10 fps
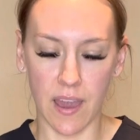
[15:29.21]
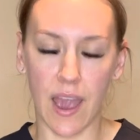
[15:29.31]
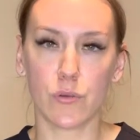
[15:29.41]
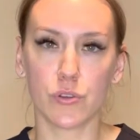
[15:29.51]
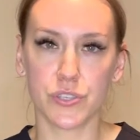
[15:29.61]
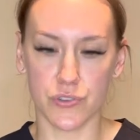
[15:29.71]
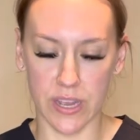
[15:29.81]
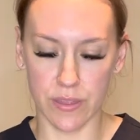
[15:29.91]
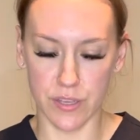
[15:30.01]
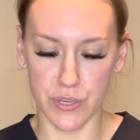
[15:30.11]
I will
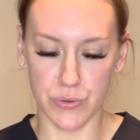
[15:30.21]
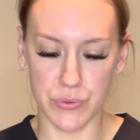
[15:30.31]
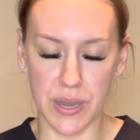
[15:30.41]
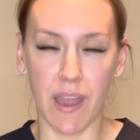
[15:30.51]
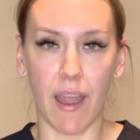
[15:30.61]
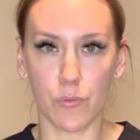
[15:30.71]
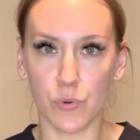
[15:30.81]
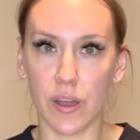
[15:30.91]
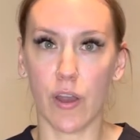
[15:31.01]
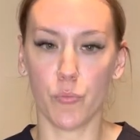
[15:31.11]
strengthen you. I
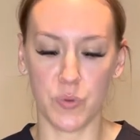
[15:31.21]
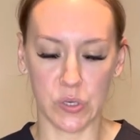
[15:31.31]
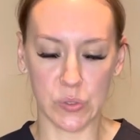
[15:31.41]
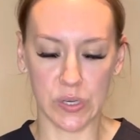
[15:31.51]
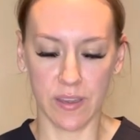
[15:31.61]
will help you.